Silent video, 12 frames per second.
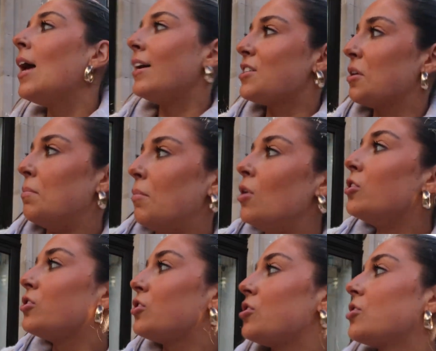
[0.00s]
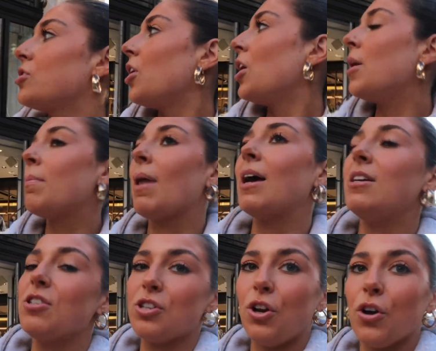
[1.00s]
it's a must
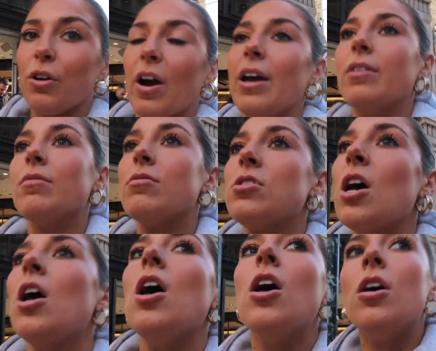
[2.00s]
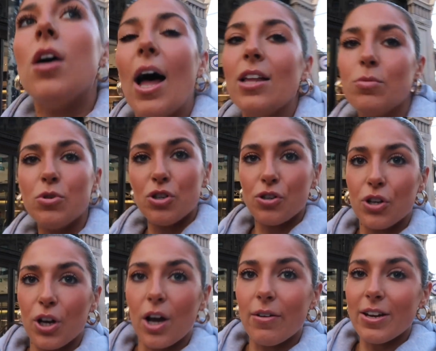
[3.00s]
place to look around, and we're just
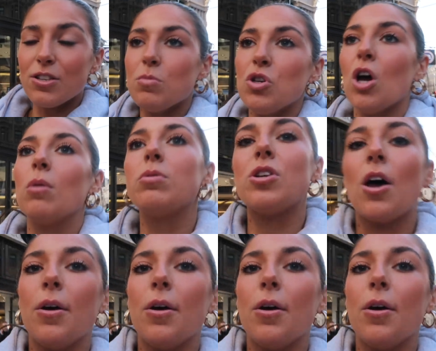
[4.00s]
gonna go around some shops. So